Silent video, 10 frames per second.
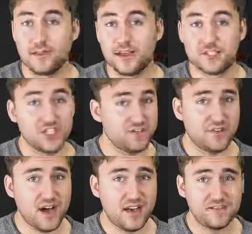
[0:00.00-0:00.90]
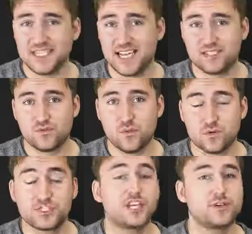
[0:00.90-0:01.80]
The G5 stands
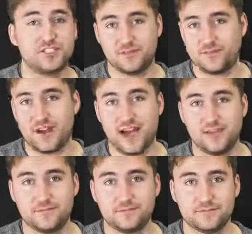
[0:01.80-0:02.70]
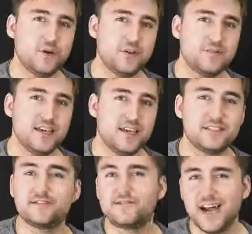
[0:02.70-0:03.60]
for Generation 5. One of the
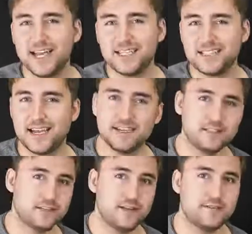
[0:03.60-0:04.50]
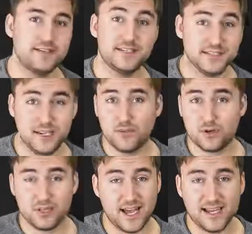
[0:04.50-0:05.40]
defining tenets of the
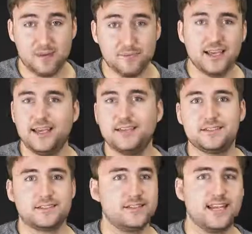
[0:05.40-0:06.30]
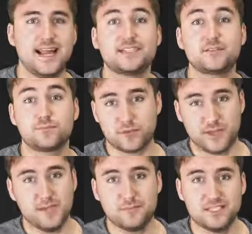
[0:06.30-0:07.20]
ZBook lineup is that it has a
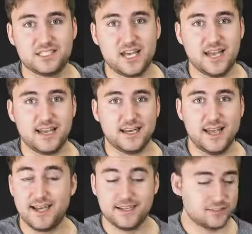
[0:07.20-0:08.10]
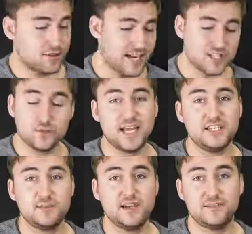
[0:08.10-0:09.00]
premium design. And so that's what
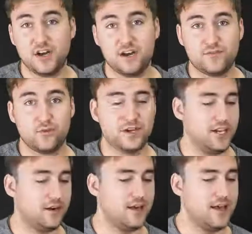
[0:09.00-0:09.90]
HP have gone for here.